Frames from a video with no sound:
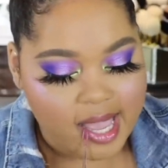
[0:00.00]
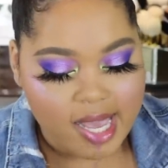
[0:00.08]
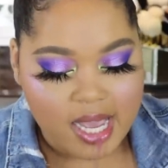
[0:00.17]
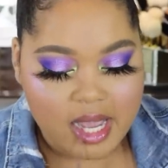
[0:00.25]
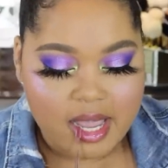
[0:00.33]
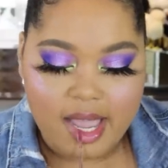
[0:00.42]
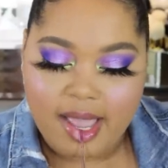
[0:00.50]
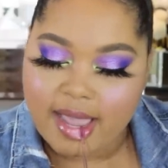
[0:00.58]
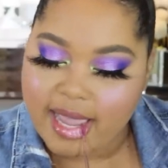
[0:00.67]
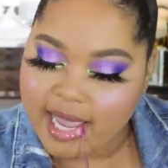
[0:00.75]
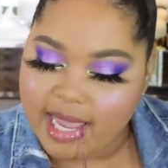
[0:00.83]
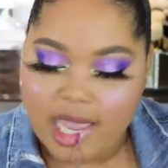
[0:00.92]

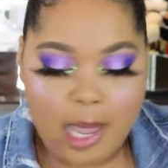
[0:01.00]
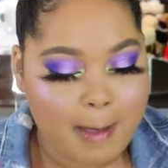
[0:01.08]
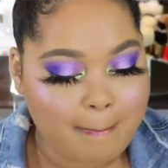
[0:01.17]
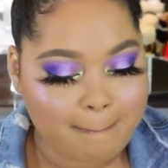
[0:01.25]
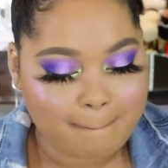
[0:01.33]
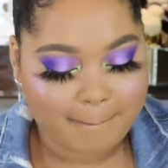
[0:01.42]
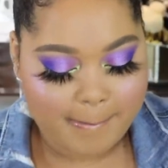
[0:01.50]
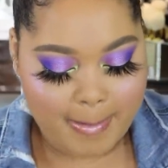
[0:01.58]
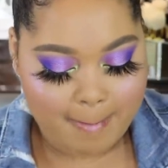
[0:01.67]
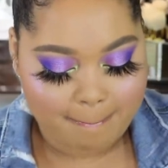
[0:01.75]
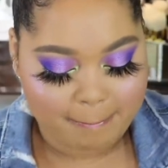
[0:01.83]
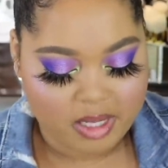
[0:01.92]
Okay.
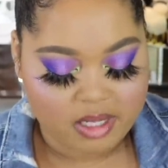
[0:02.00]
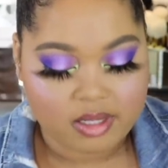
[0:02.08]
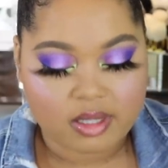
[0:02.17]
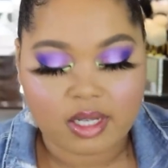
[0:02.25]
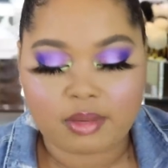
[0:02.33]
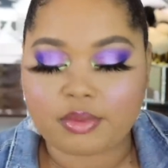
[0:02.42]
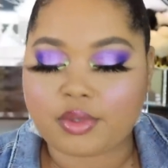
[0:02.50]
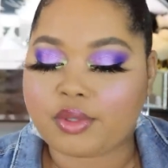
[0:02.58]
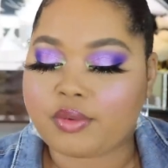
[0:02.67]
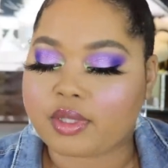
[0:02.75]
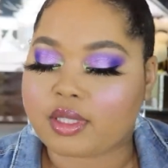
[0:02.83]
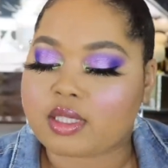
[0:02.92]
Come
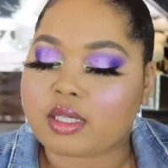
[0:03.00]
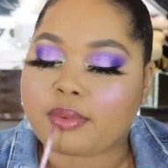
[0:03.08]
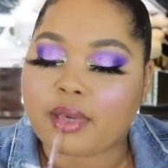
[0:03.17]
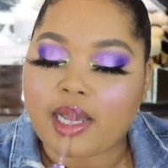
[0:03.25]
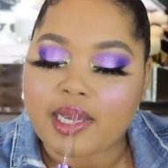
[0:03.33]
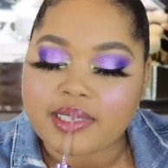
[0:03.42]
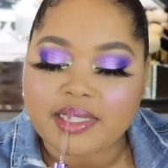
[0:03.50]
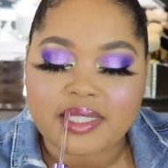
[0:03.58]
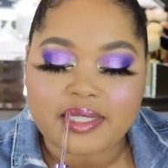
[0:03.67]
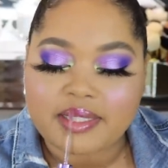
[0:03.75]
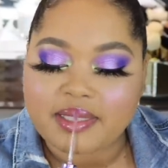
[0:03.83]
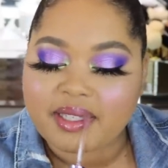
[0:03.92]
through with the
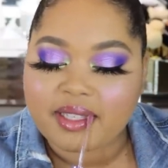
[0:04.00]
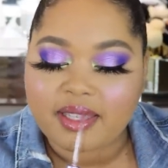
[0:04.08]
surprises.